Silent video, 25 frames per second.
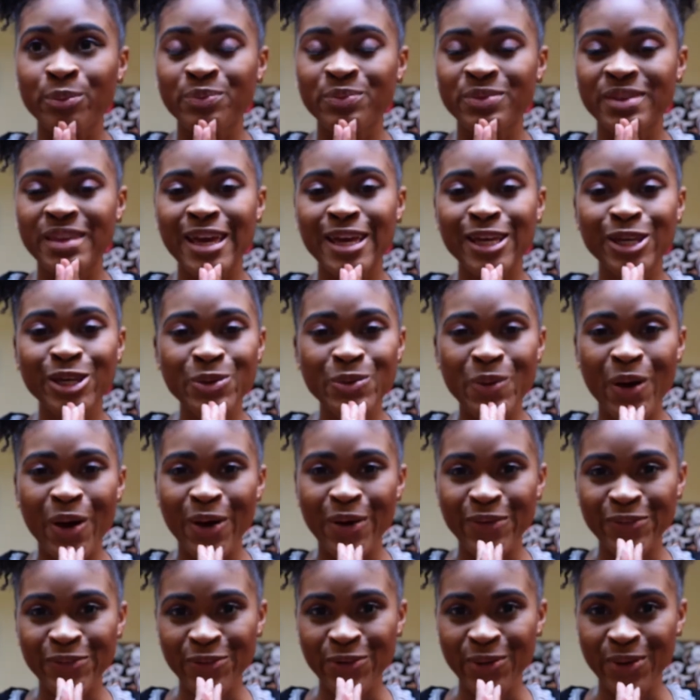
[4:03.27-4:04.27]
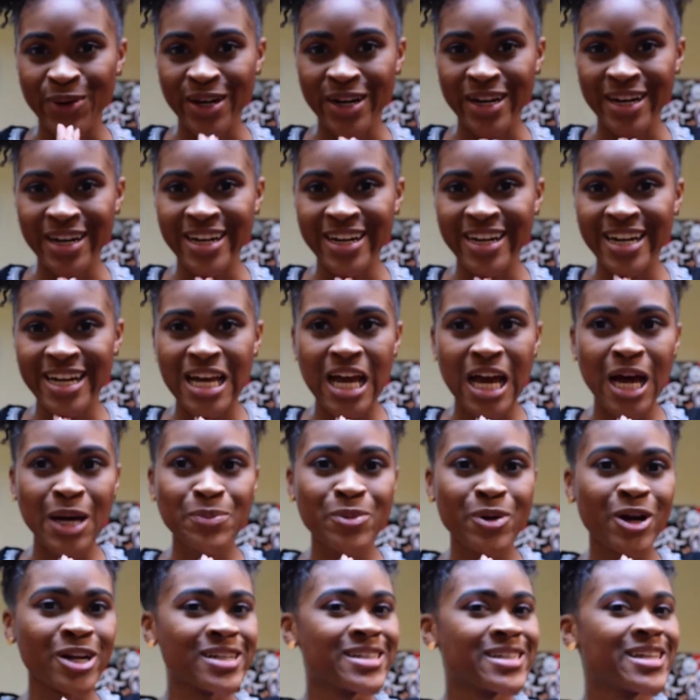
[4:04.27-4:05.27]
Thank you all for
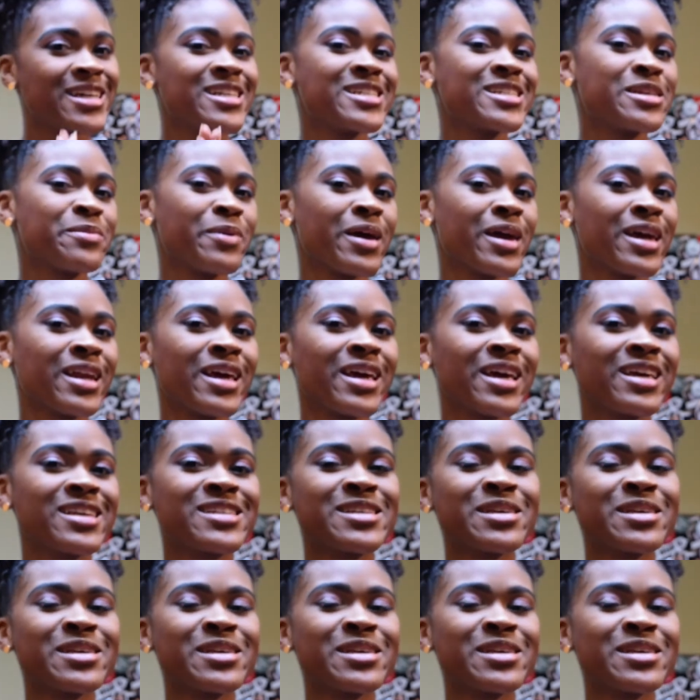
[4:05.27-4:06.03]
participating.